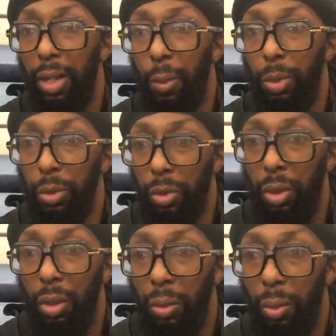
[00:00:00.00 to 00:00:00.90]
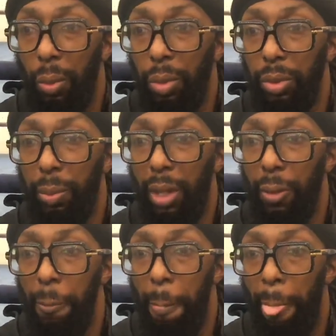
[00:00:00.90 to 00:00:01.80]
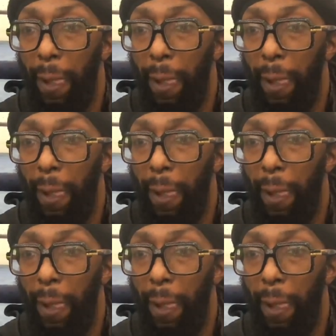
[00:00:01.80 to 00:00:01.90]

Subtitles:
That was what it was about.